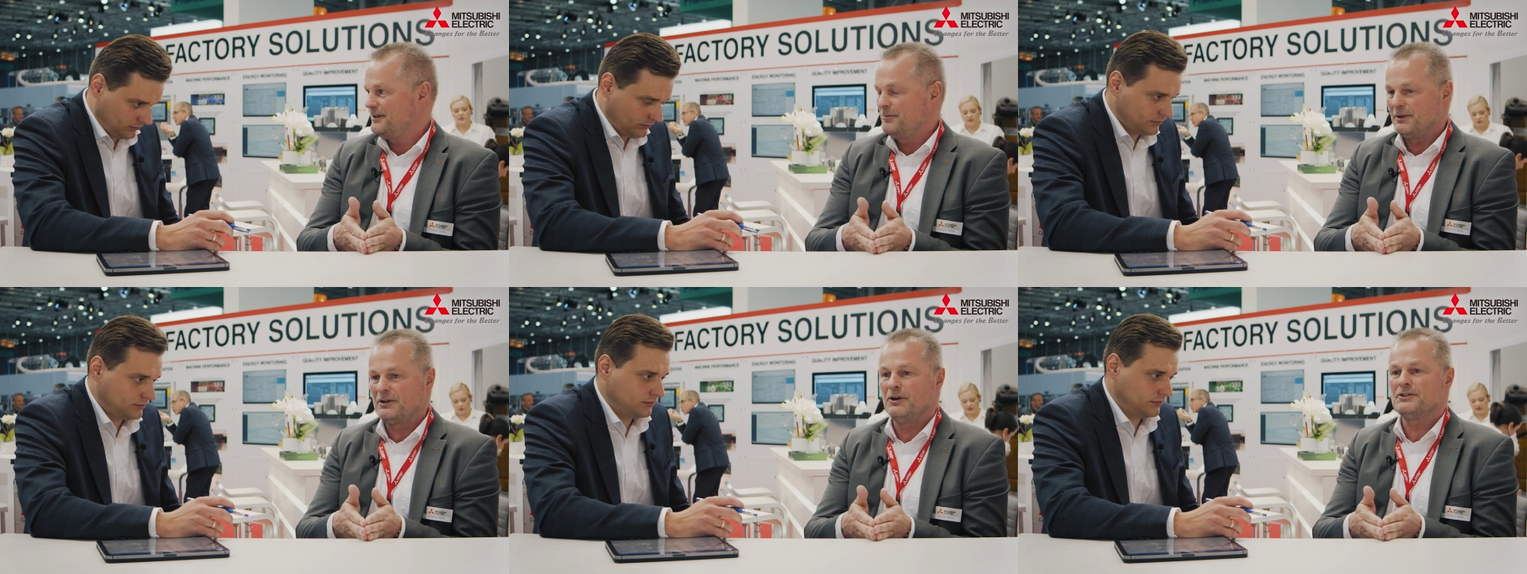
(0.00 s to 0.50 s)

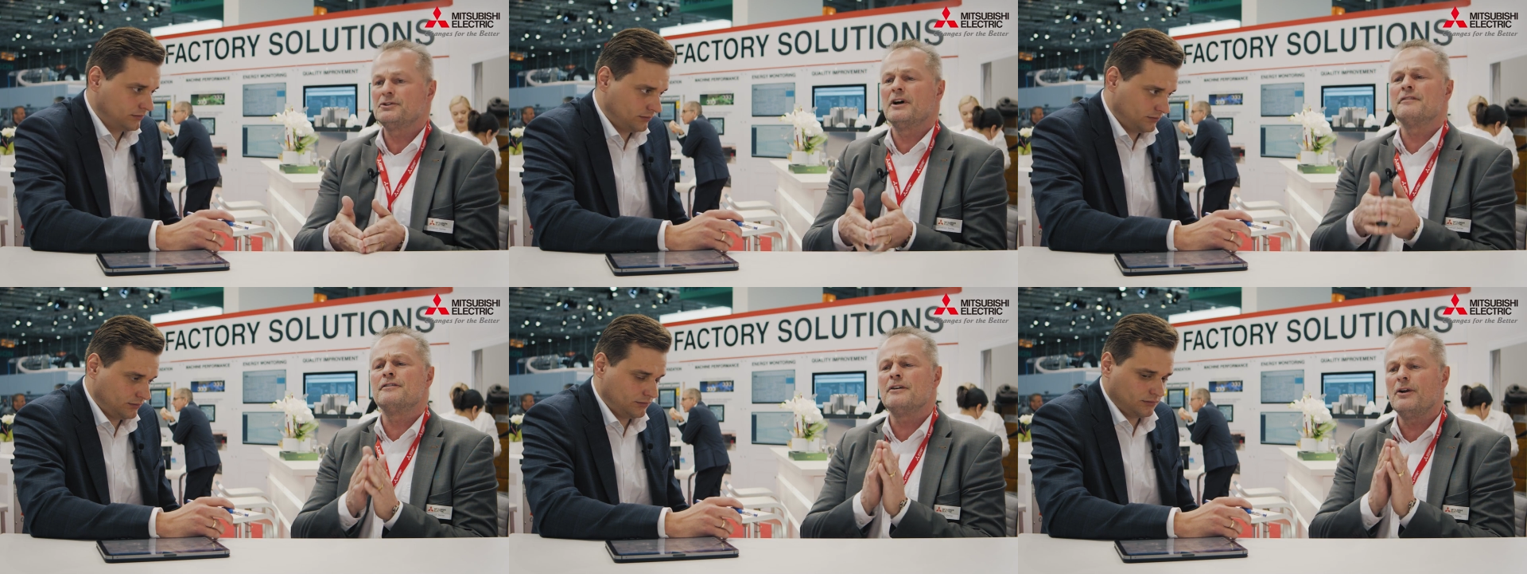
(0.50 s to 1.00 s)
Speaker 1: because you
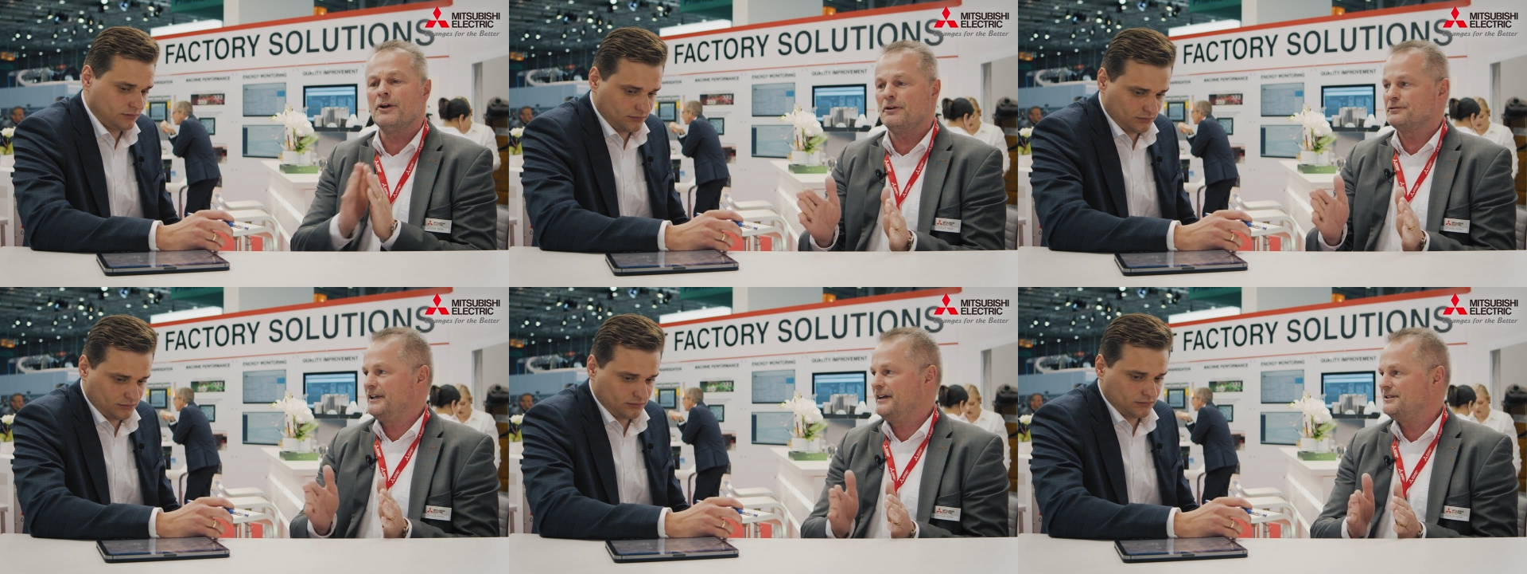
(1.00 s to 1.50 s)
have a lot
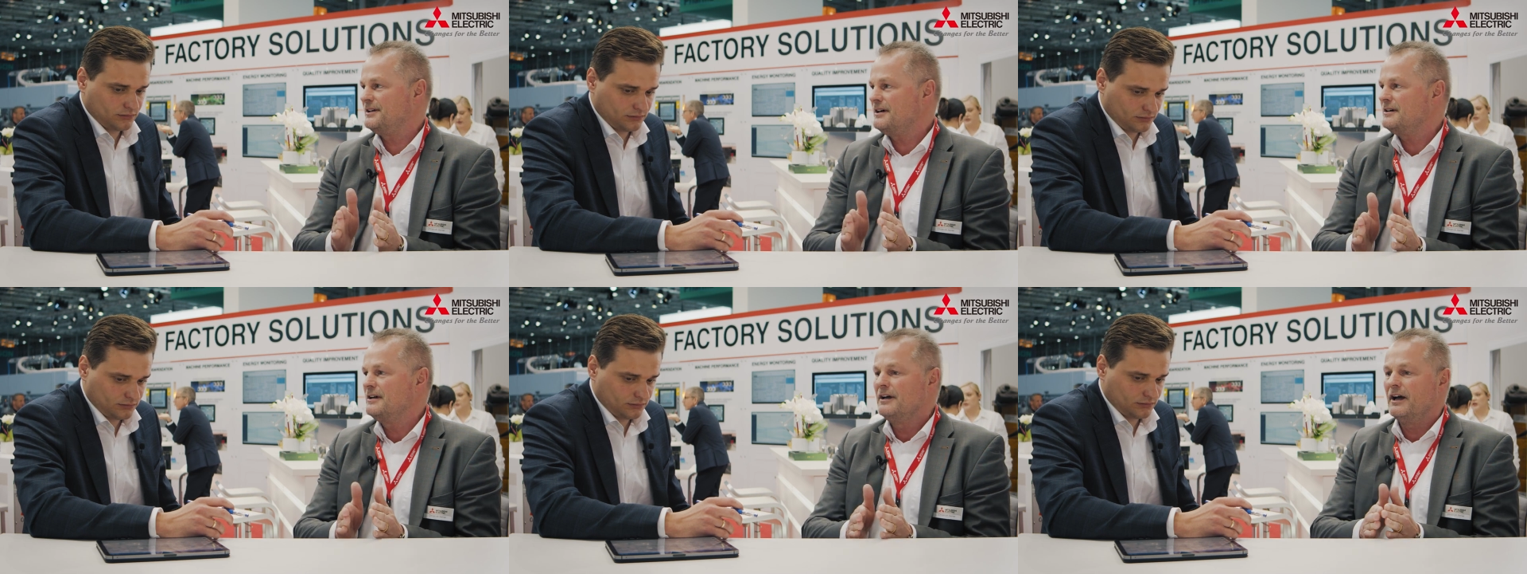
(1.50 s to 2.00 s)
of data
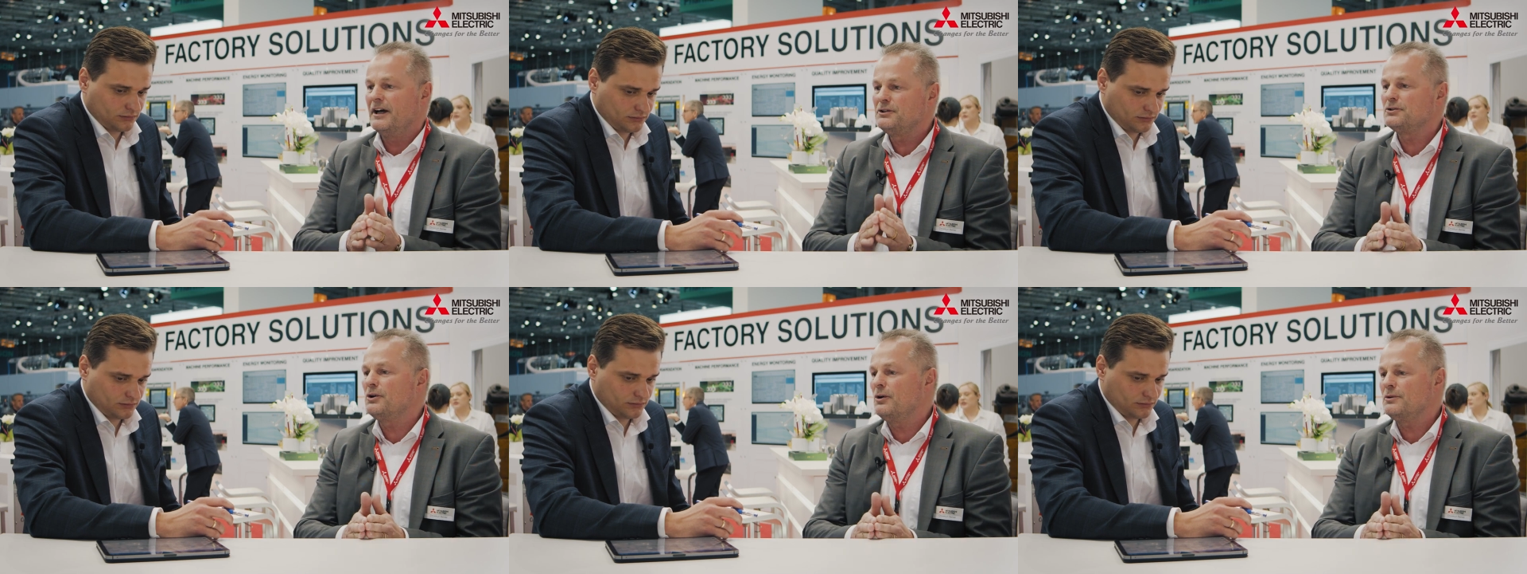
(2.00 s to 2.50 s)
and
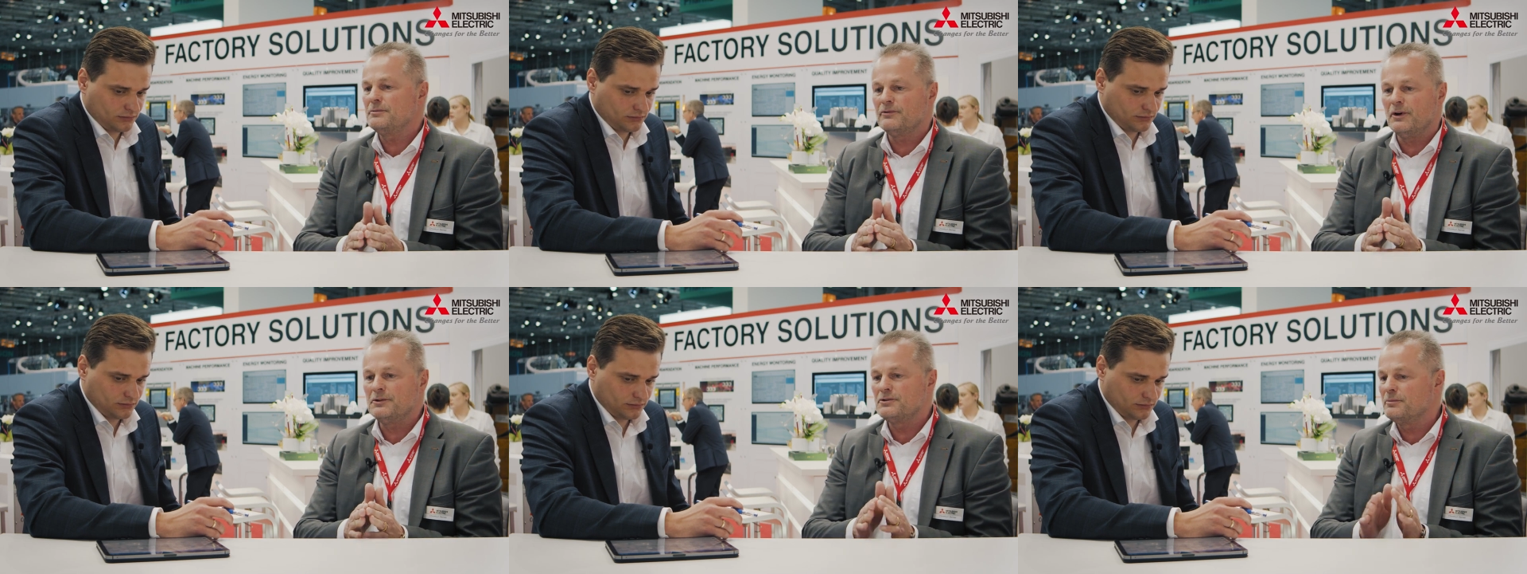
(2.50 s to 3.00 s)
you don't
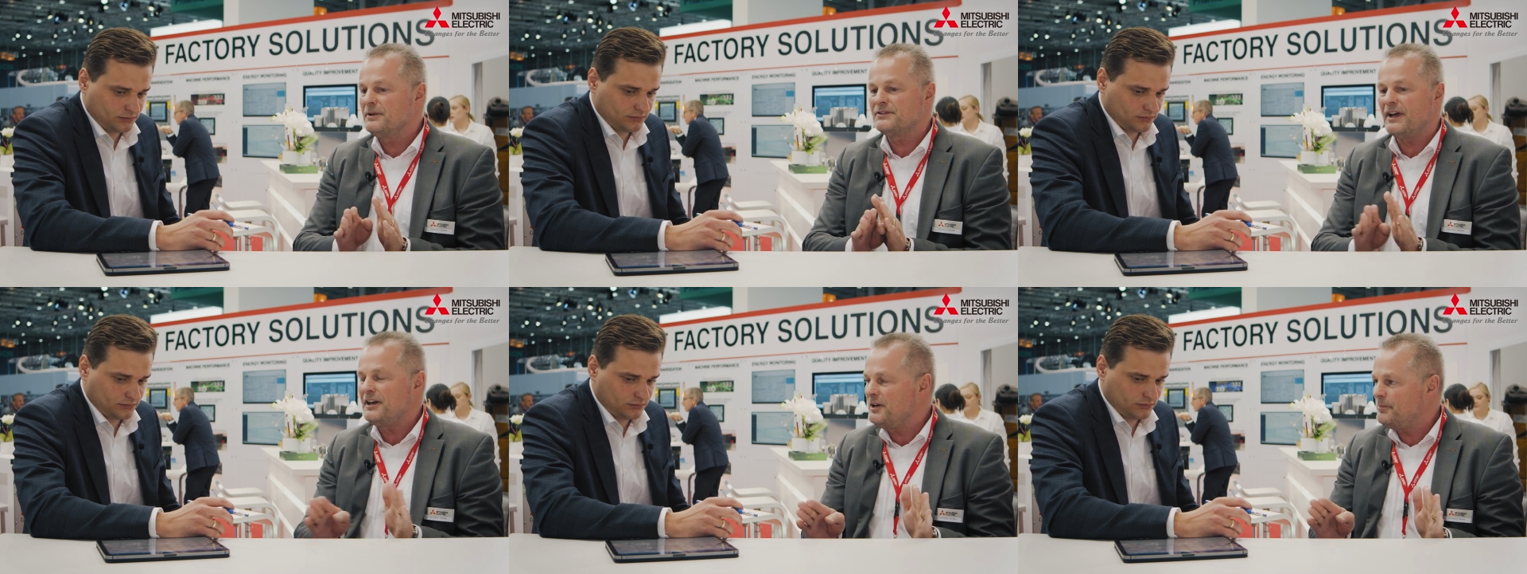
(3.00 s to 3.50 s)
want to miss
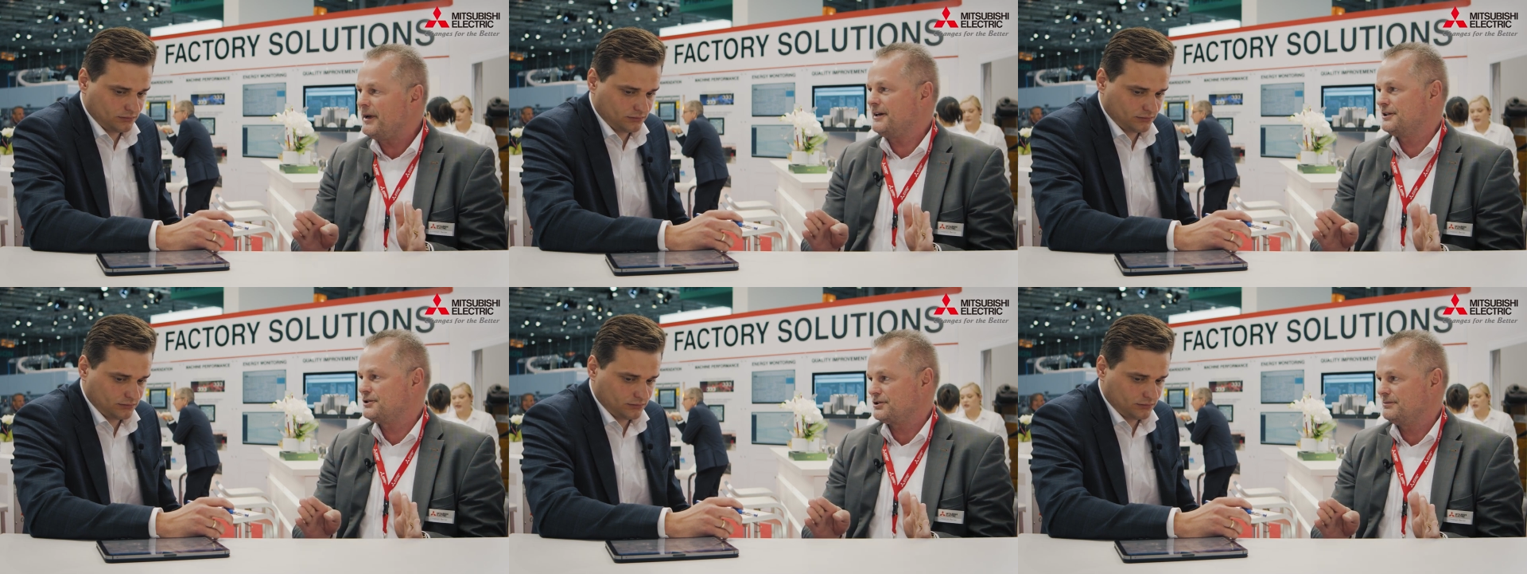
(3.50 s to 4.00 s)
any
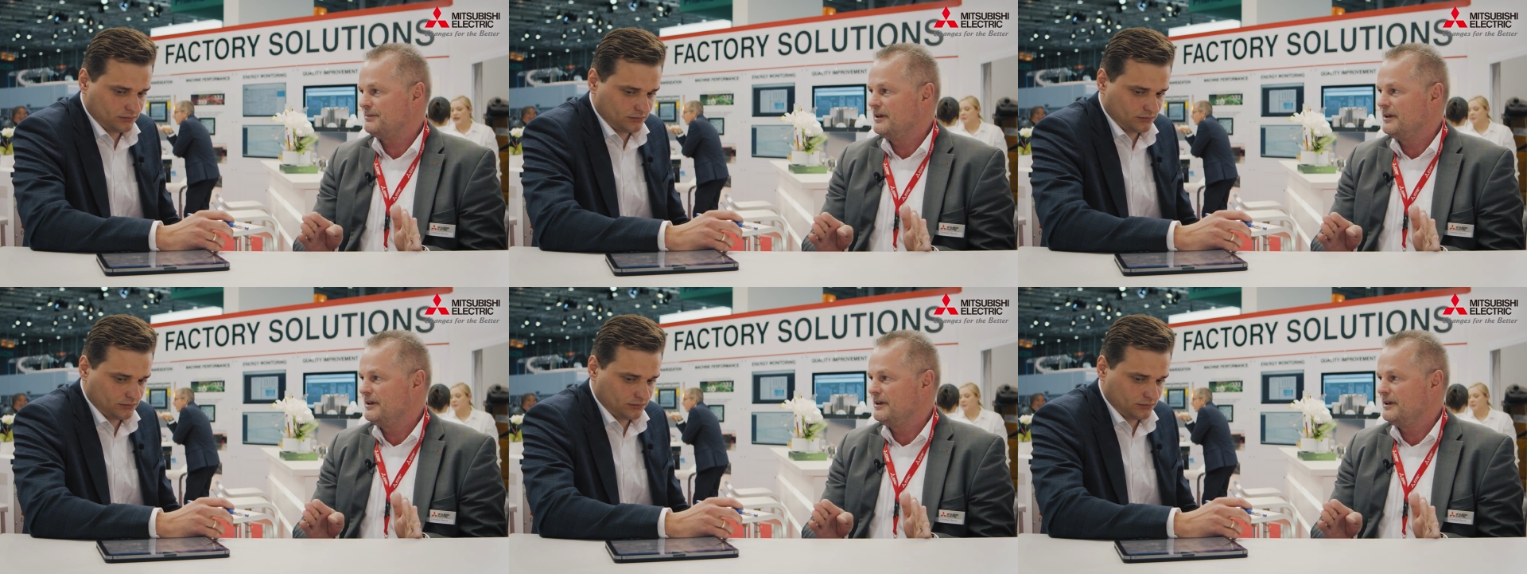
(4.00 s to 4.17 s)
package,